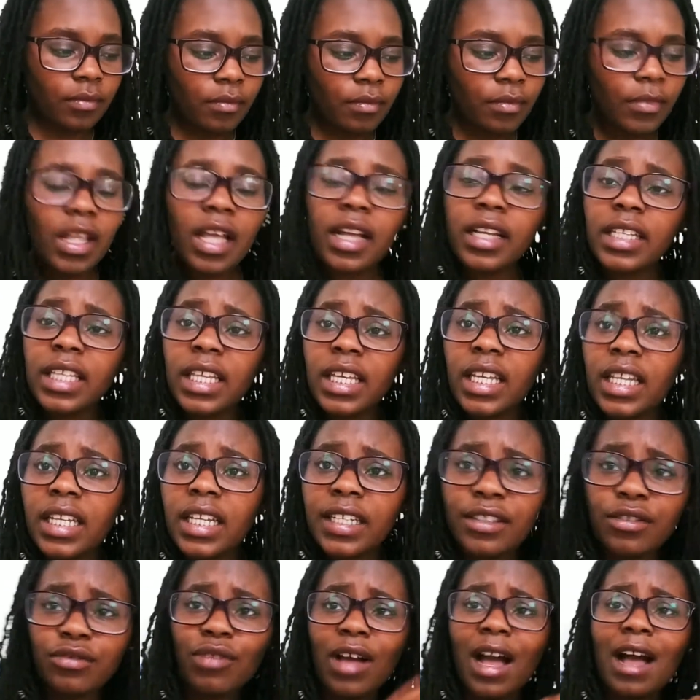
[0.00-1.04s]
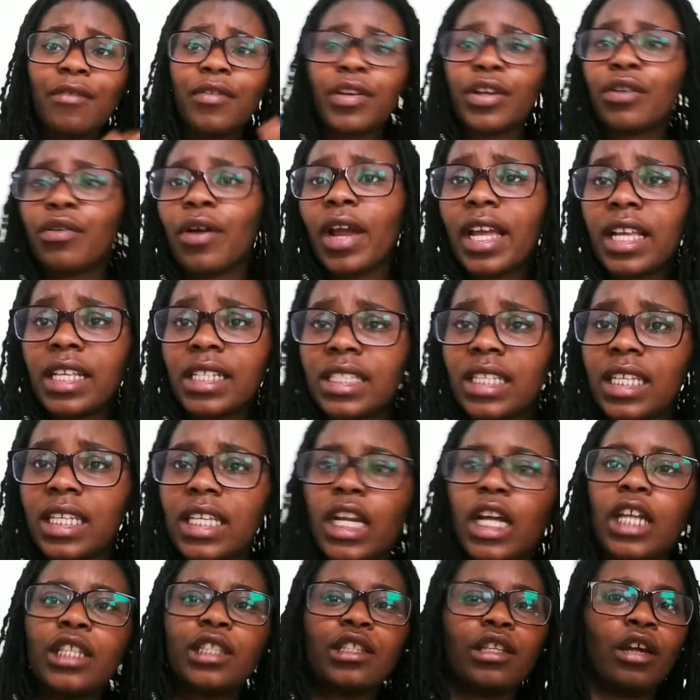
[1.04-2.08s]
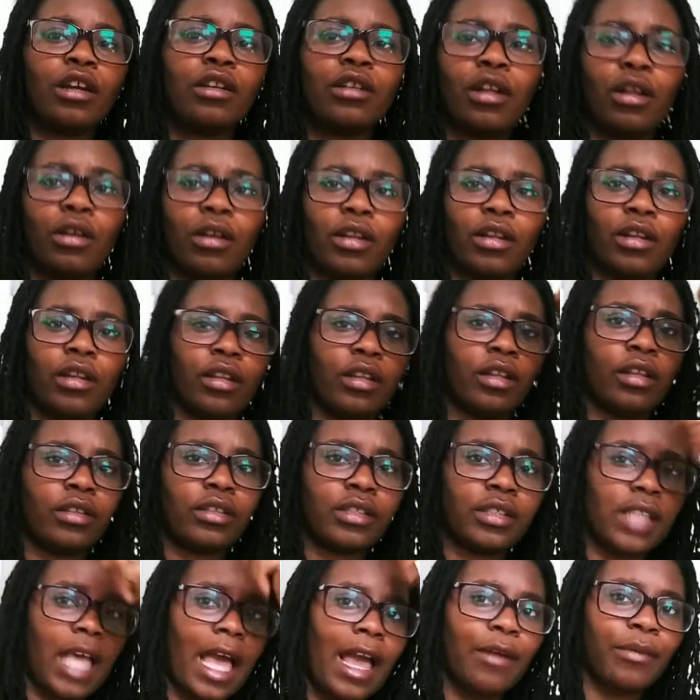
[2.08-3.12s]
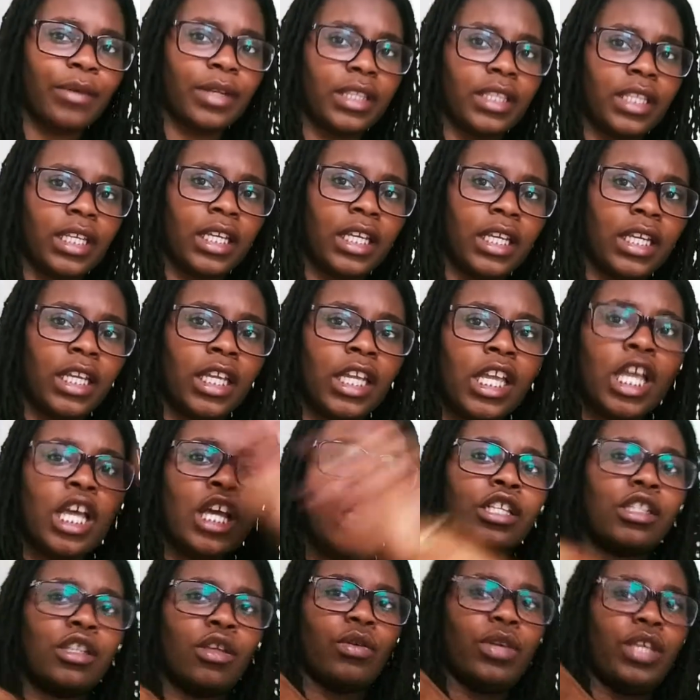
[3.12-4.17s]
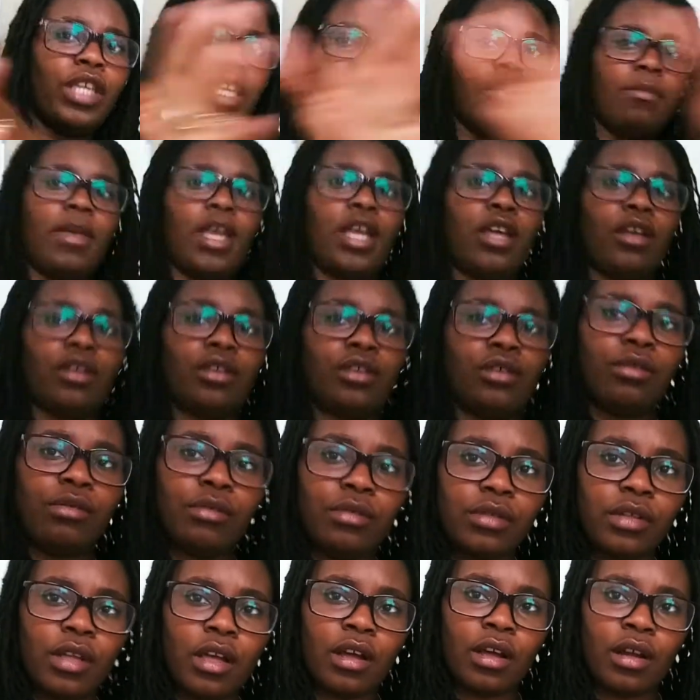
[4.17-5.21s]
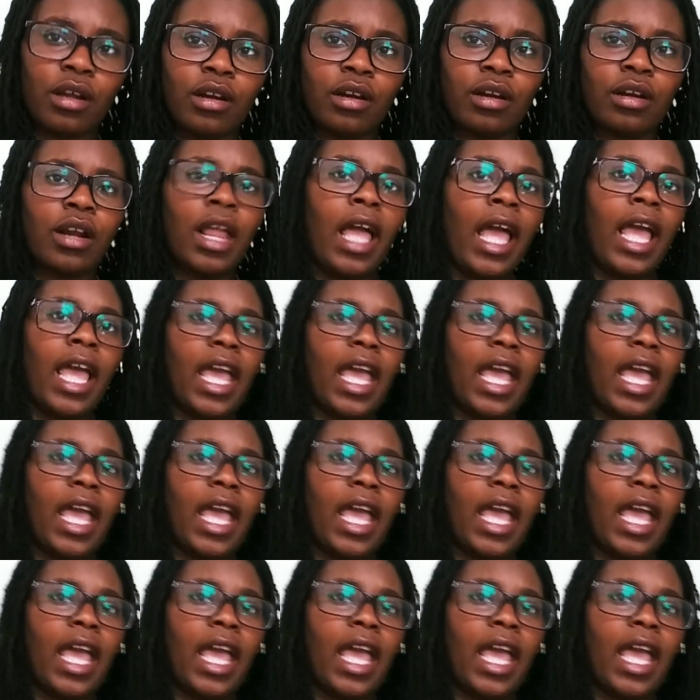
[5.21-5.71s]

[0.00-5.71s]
again, he's driving crazy. He done turned on the little siren thing so he can make a U-turn,